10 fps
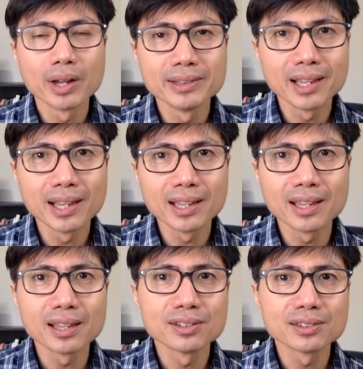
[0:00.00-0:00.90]
day
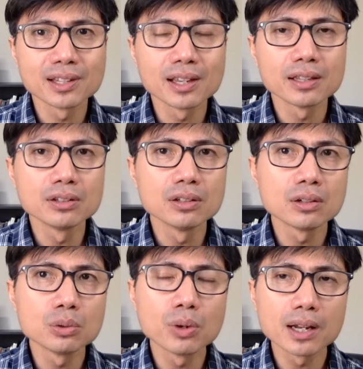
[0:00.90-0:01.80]
and you say, you
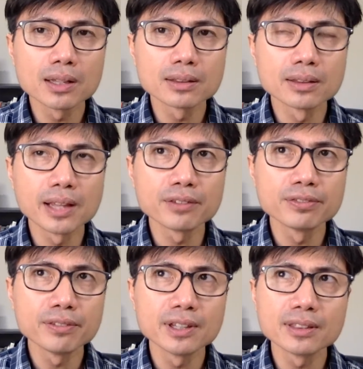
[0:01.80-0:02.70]
know what, that
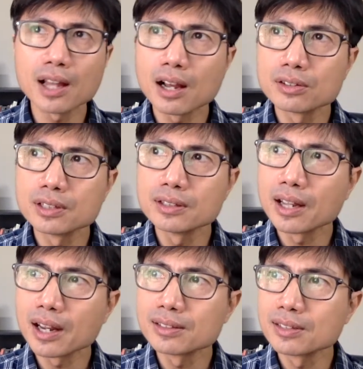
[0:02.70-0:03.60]
50,000
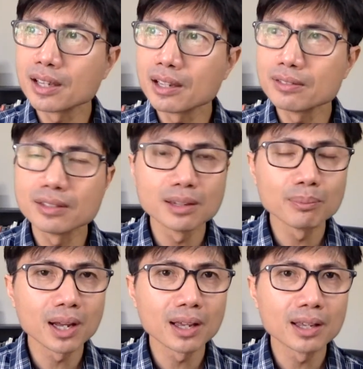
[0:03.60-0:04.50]
that I saved in
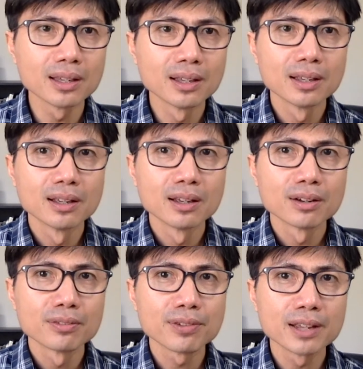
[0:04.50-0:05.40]
my
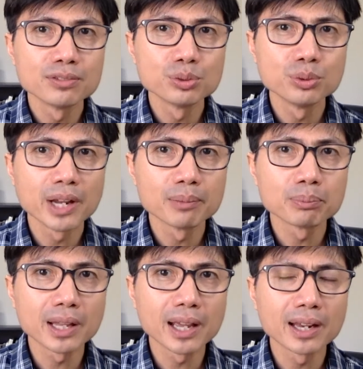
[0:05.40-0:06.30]
529
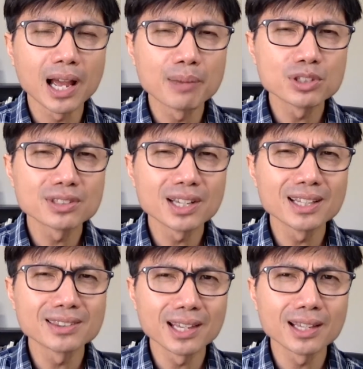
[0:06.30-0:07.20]
plan, I'm just gonna
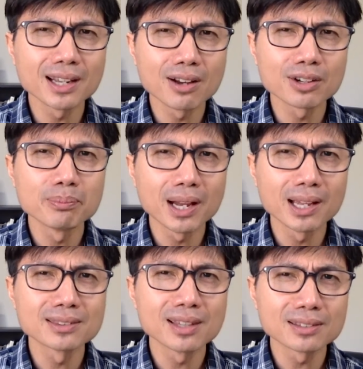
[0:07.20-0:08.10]
take it out and buy
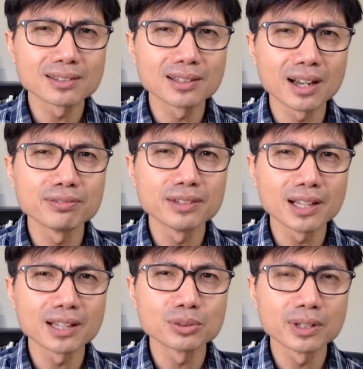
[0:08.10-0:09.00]
a Tesla. I feel
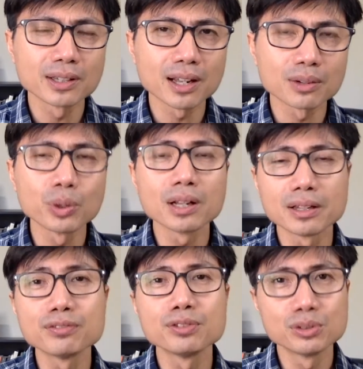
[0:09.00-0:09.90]
like doing that. Well,
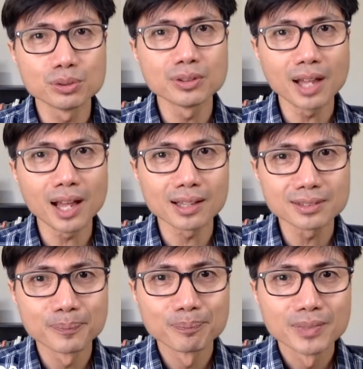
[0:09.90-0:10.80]
if you do
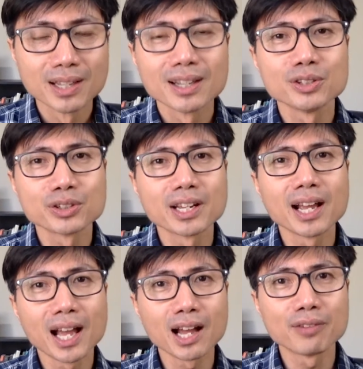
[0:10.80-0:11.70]
that, you're
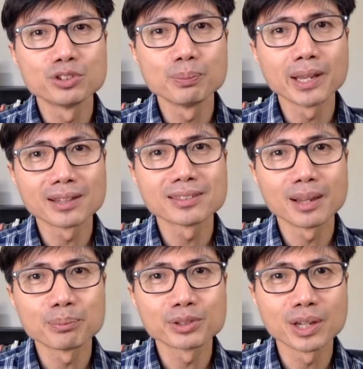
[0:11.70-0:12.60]
gonna have to pay a
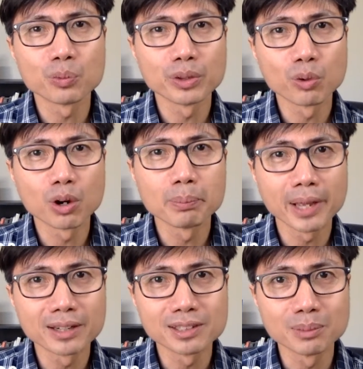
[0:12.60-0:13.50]
10% withdrawal
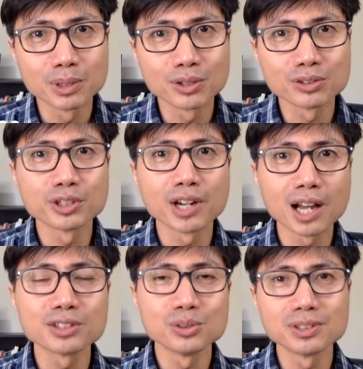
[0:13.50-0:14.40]
penalty because you're
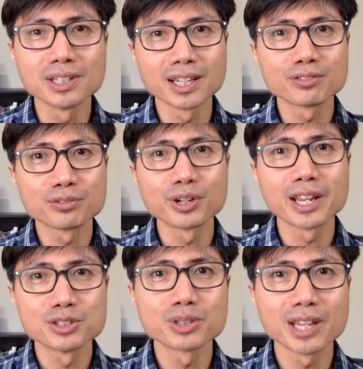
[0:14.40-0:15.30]
not using it for
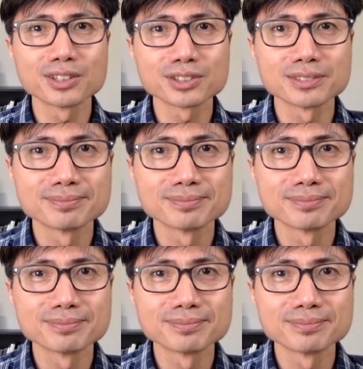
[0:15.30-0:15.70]
education.